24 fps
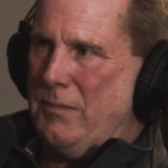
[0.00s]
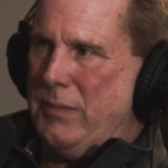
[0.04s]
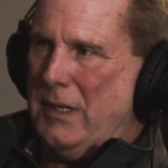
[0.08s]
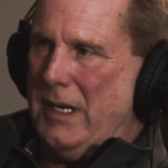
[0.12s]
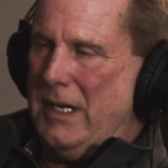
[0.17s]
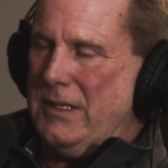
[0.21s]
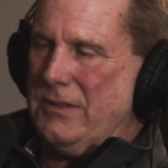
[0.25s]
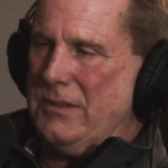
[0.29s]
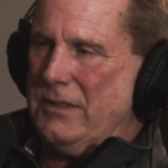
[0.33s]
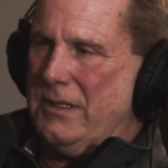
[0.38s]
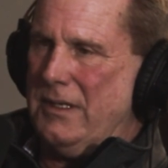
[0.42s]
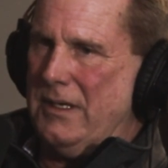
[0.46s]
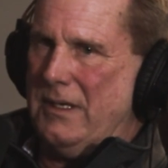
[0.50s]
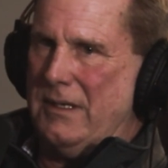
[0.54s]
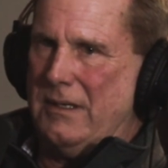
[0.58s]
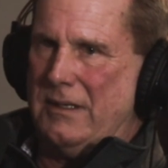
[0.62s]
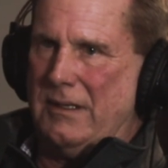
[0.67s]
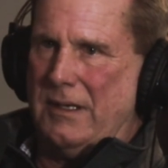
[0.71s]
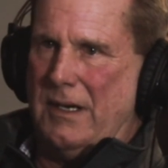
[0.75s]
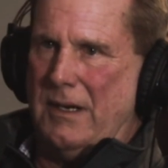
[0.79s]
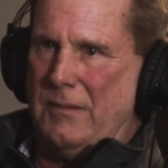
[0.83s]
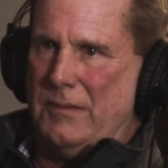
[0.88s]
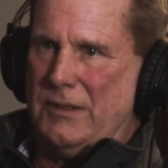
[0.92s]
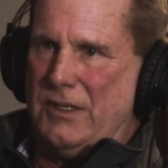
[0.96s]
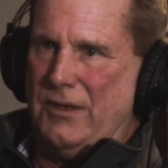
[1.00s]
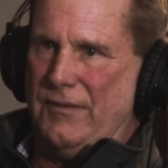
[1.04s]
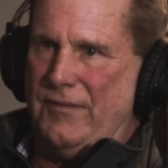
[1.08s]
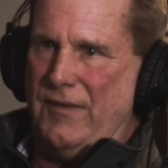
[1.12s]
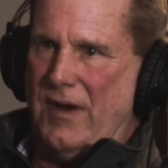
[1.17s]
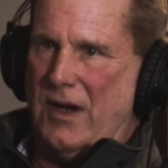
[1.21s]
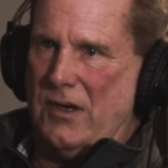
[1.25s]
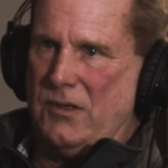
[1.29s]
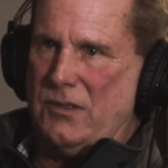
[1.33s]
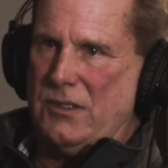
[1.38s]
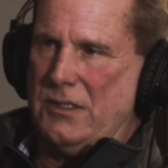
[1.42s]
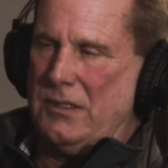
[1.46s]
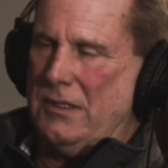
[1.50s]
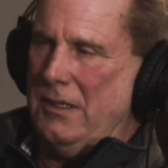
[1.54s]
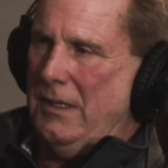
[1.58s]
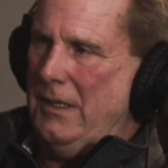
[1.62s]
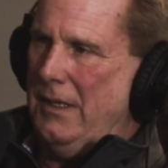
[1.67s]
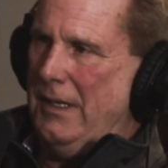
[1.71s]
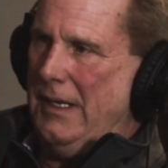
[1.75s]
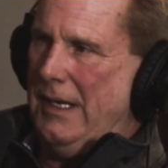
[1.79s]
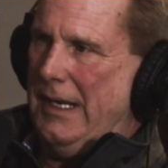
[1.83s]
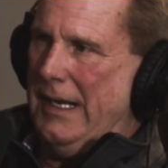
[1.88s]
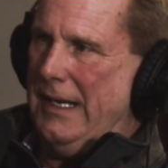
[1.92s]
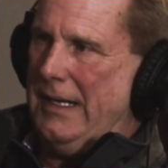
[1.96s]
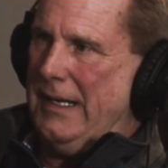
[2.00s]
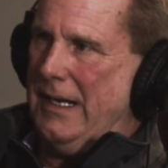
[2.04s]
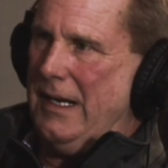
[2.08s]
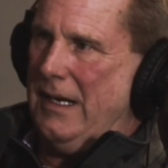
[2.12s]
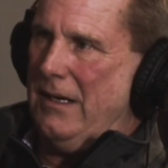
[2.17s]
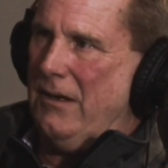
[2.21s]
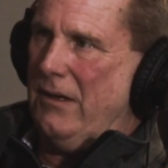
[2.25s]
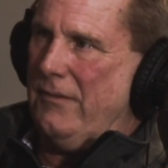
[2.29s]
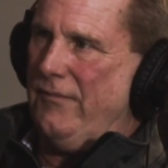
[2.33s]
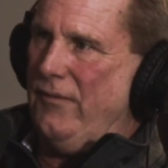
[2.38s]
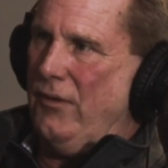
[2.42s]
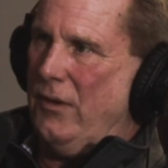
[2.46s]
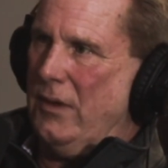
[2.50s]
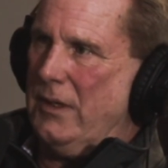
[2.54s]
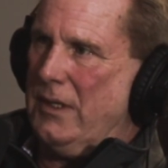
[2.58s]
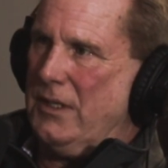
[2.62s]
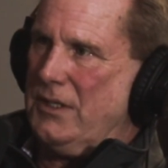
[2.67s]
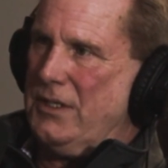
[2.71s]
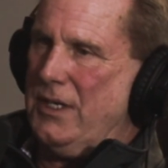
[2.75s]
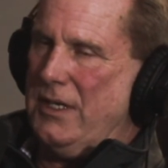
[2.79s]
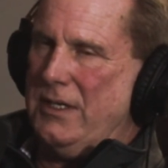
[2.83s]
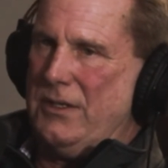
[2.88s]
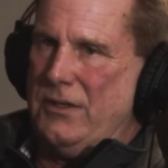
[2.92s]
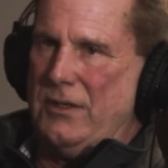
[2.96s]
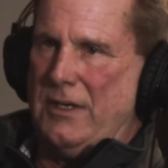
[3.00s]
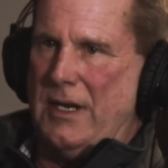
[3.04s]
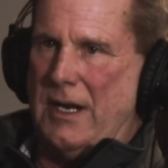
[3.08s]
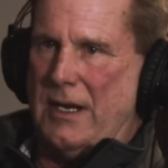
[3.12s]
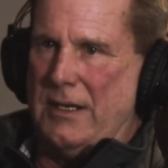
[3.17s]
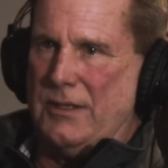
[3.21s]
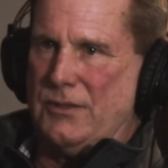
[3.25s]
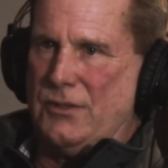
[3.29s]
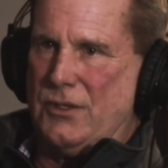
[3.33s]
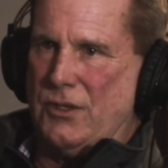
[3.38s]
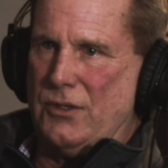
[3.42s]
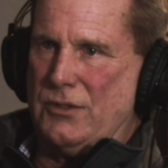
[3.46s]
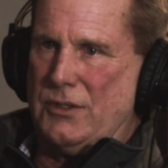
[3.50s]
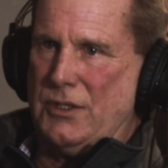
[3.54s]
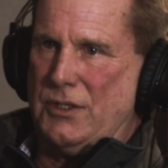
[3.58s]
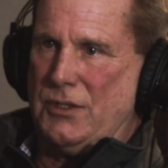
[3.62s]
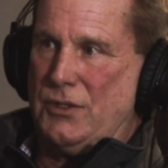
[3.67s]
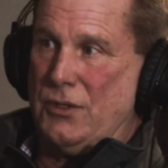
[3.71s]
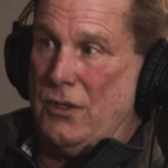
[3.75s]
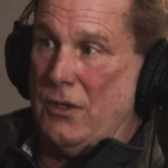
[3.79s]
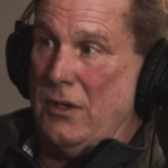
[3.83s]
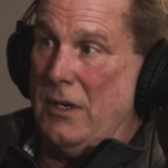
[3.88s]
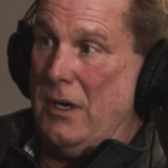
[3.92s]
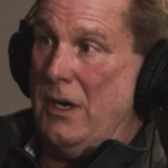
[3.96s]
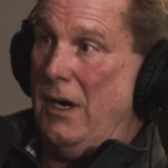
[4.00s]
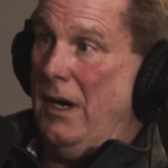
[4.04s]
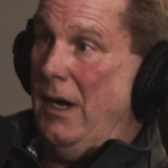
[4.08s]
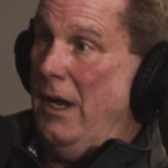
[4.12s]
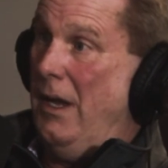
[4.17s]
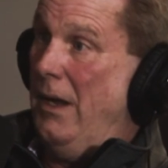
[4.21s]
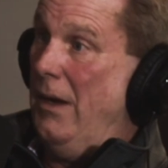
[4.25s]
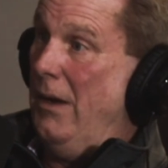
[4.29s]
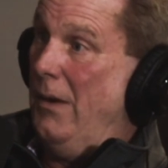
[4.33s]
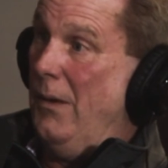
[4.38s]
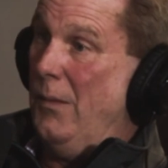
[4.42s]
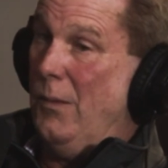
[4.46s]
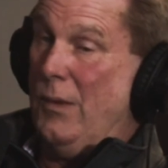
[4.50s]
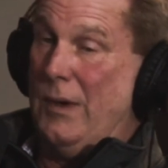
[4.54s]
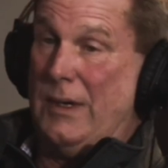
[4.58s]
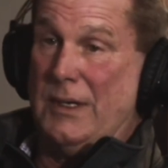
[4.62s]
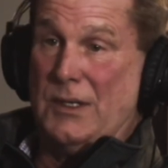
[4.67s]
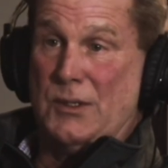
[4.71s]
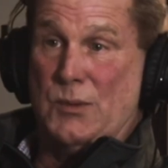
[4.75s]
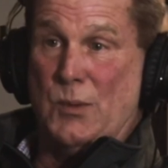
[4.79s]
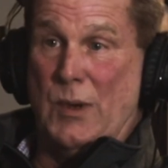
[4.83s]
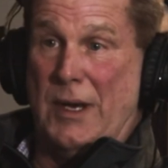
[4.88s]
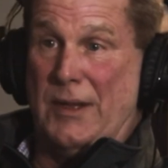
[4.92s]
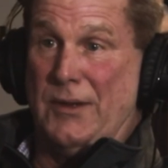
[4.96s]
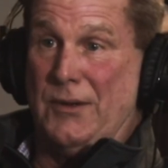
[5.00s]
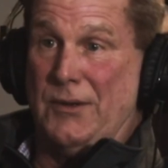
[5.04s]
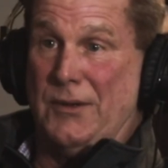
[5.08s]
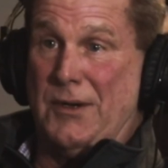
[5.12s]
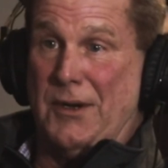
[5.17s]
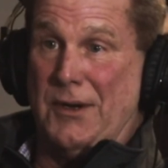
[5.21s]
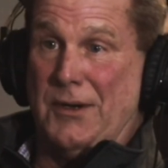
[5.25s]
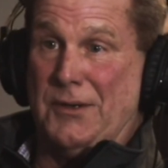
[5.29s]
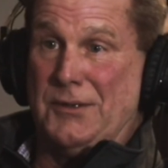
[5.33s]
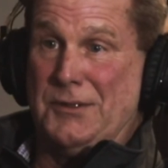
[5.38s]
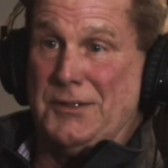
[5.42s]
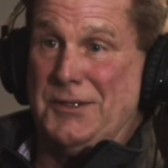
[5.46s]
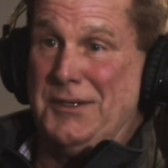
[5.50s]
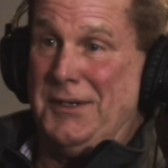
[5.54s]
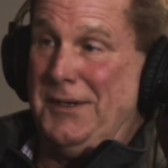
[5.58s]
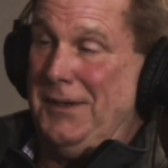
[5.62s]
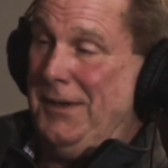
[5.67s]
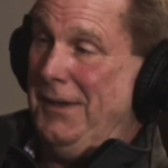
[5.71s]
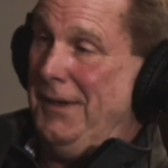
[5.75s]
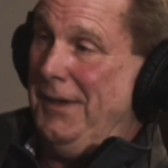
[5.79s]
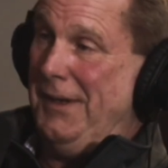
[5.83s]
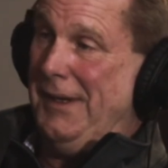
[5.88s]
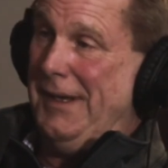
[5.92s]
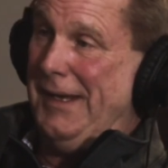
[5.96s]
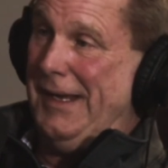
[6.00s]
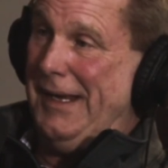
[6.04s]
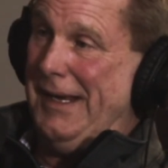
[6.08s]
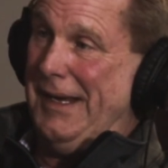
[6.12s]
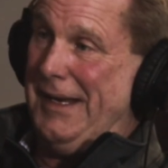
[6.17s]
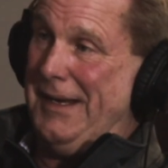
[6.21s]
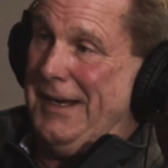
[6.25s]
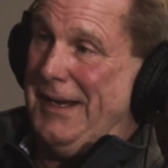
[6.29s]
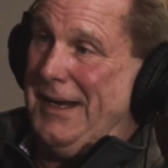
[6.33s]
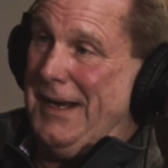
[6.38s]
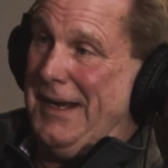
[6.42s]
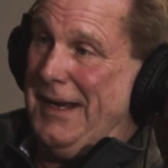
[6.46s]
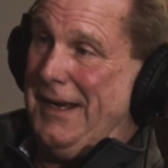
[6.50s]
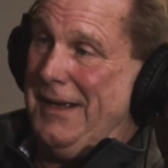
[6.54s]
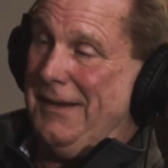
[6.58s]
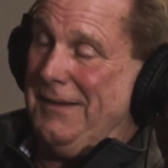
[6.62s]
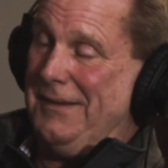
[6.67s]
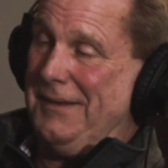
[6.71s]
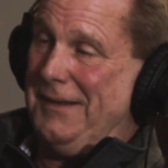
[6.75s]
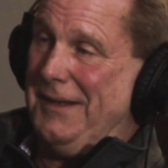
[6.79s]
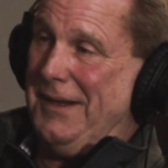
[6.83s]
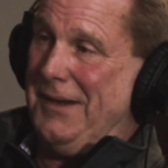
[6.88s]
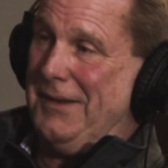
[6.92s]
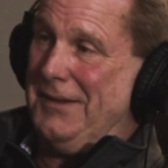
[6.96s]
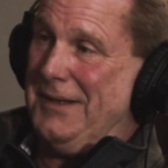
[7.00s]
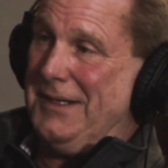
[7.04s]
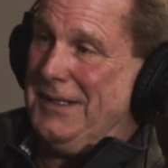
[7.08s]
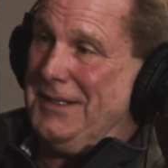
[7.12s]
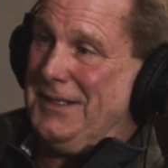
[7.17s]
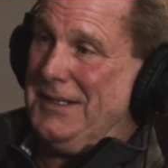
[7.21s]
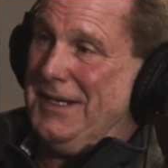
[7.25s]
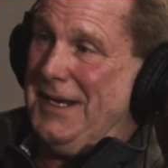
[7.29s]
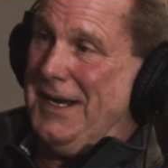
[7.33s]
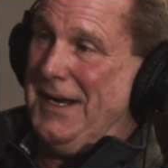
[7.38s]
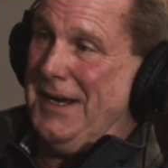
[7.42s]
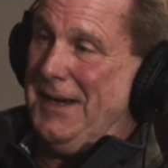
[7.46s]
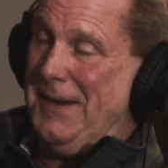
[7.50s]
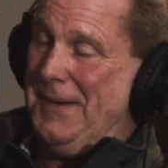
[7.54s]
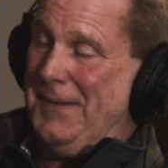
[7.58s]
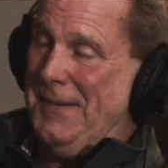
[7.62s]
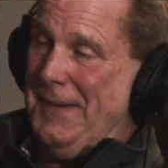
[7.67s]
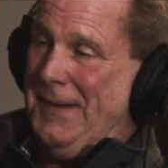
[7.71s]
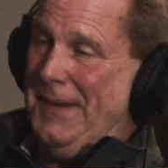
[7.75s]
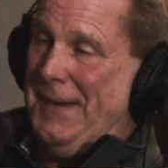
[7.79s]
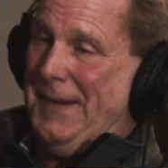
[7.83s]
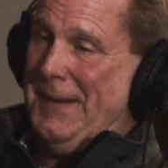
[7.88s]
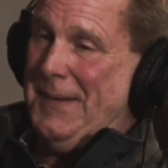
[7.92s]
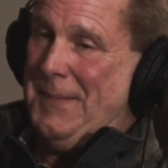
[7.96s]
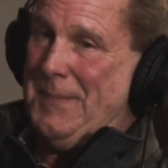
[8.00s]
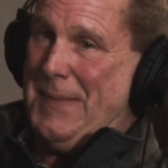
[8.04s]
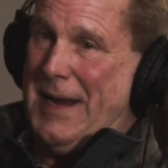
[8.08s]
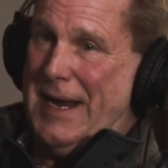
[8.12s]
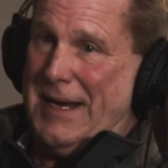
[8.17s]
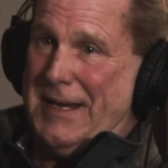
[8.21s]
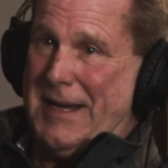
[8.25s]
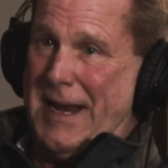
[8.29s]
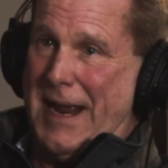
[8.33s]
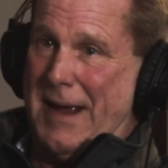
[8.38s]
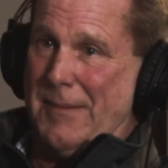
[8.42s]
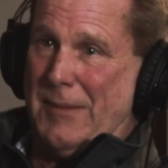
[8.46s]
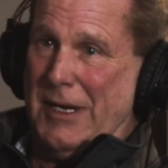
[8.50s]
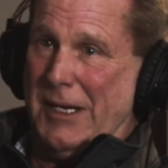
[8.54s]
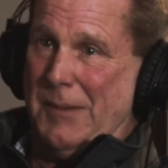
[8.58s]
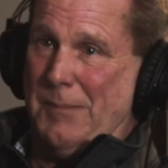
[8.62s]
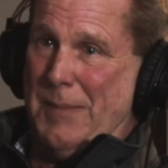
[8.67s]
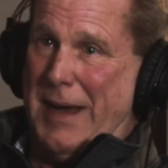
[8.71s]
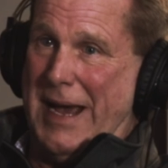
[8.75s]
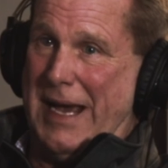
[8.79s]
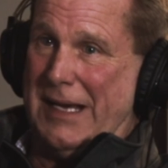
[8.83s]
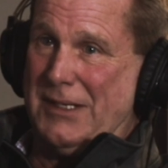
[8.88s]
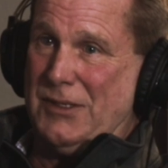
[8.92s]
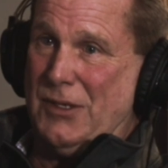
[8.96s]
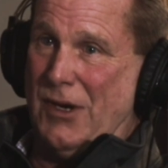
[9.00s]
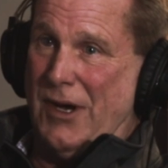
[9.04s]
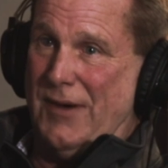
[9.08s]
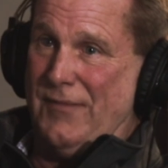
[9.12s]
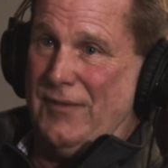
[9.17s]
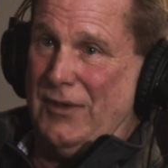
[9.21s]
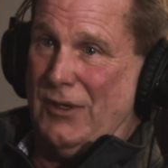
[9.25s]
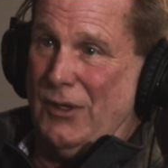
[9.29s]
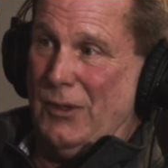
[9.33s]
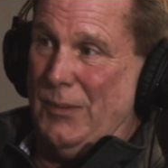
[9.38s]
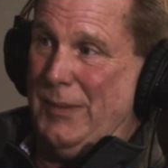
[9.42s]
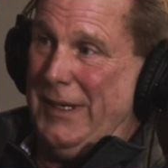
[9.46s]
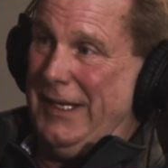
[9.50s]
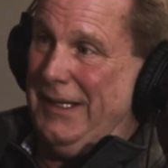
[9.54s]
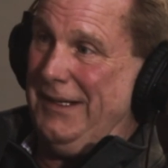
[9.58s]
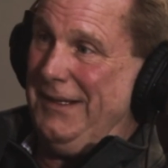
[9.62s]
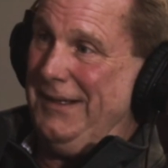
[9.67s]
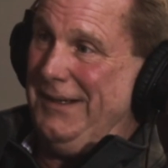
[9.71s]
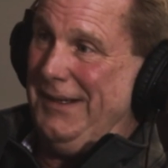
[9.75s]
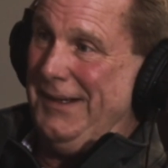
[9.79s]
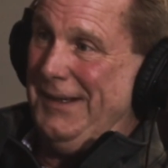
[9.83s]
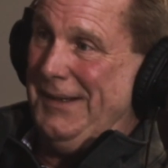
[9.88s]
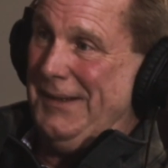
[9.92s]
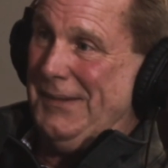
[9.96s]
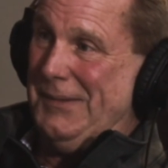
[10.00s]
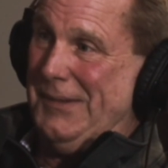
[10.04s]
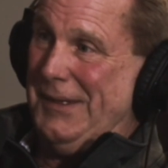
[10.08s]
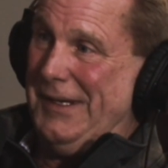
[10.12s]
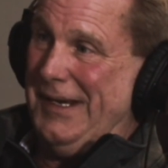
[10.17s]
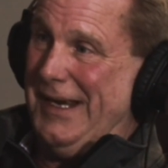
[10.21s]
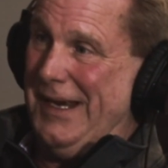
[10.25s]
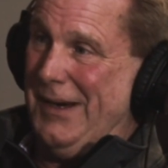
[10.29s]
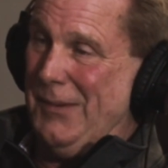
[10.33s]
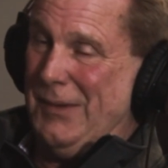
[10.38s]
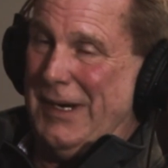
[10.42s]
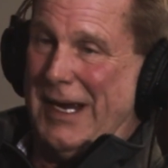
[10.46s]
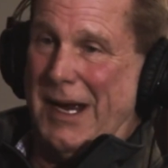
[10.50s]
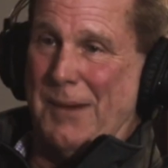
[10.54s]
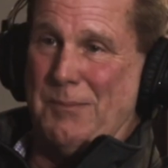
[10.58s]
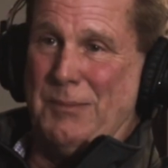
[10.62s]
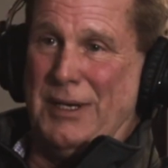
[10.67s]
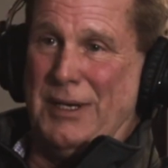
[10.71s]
a pleasure to get with you folks, and look forward to seeing you down the Jersey Shore when this weather turns, and this pandemic backs off a little bit. Yeah, we got.